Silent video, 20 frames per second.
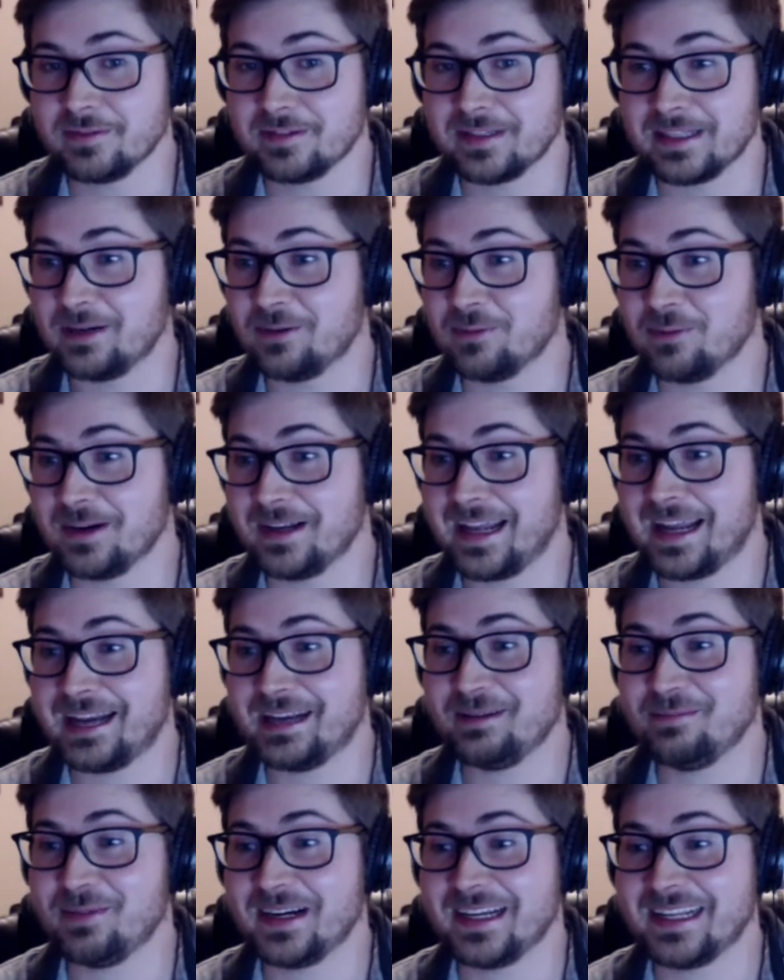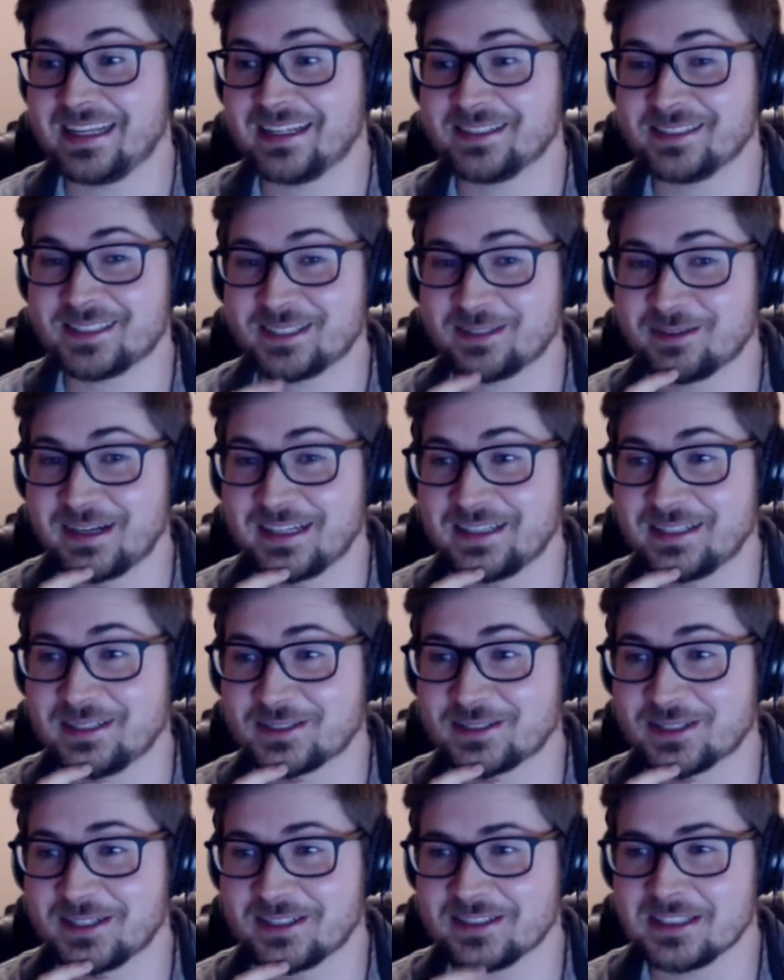They don't want anybody else to write their
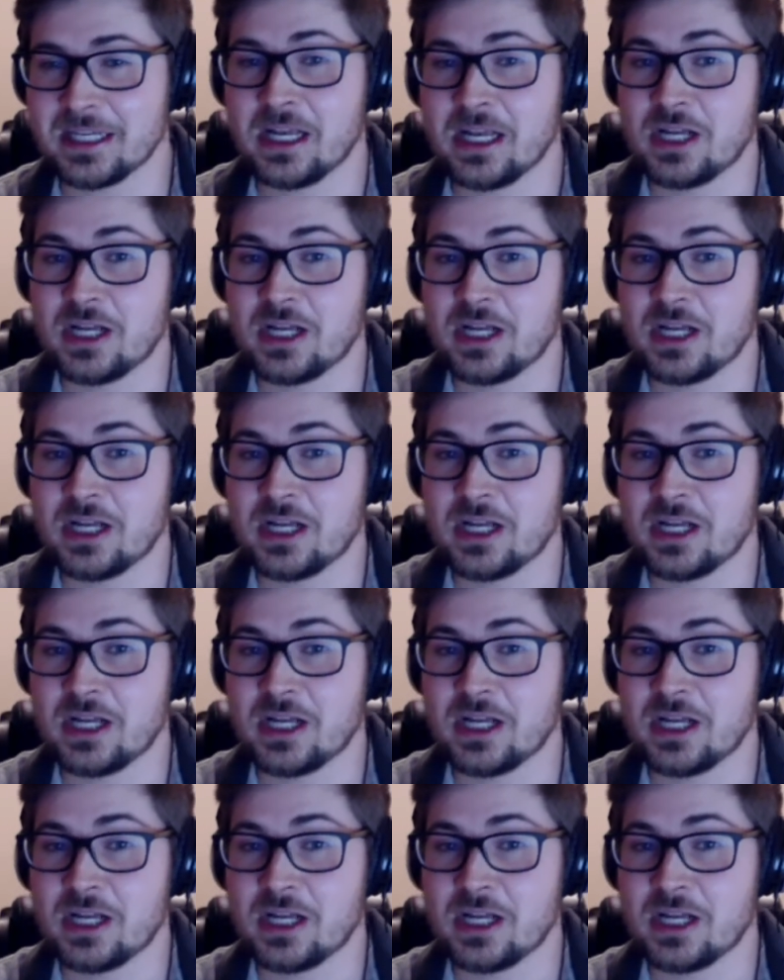songs.